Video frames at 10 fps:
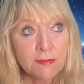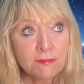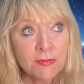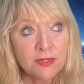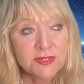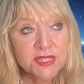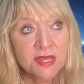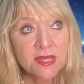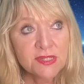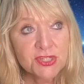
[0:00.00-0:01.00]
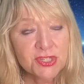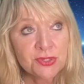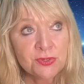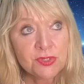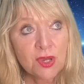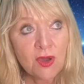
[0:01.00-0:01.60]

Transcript: multitude